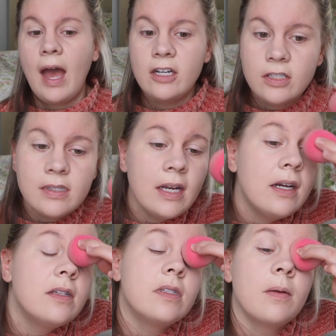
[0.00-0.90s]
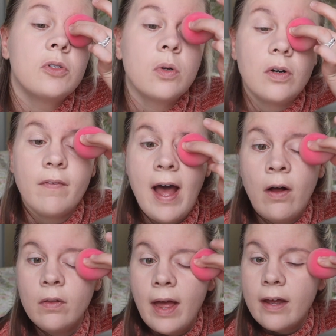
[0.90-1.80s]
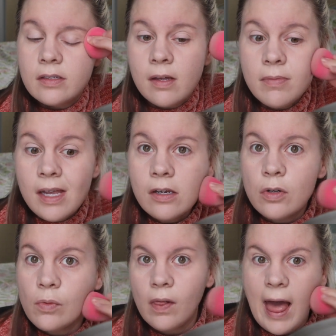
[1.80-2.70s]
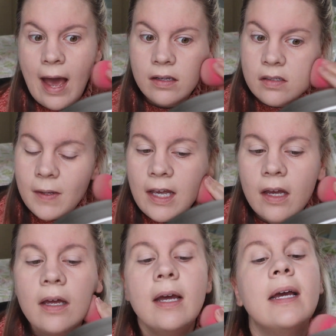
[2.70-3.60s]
I just needed some sort of outlet, something to relax me,